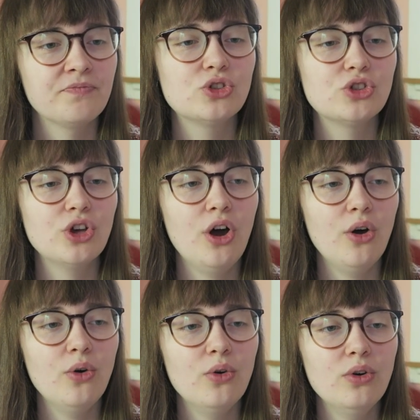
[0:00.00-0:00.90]

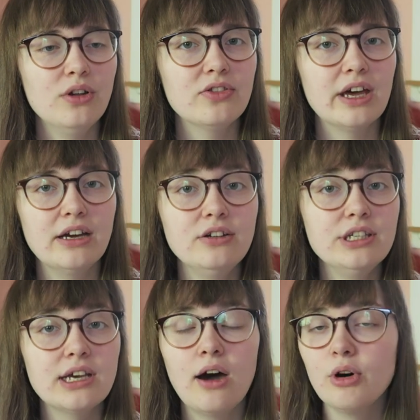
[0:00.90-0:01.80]
So
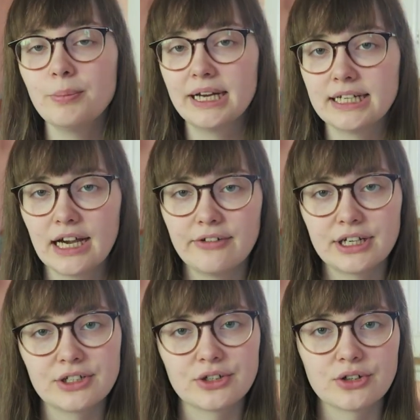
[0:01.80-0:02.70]
there's our main
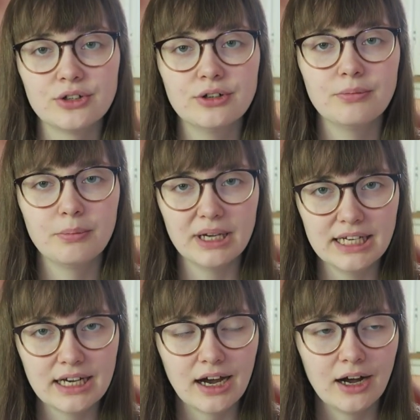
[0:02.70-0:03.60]
character,
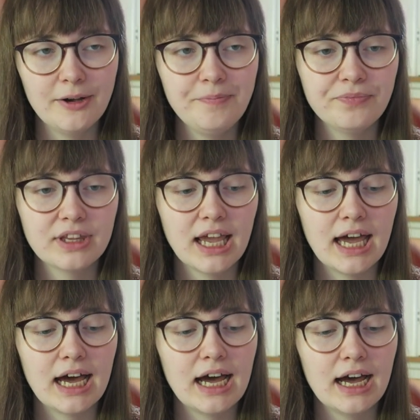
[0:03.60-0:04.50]
Mina,
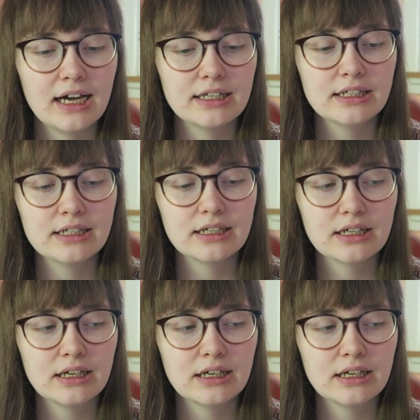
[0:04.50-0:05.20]
and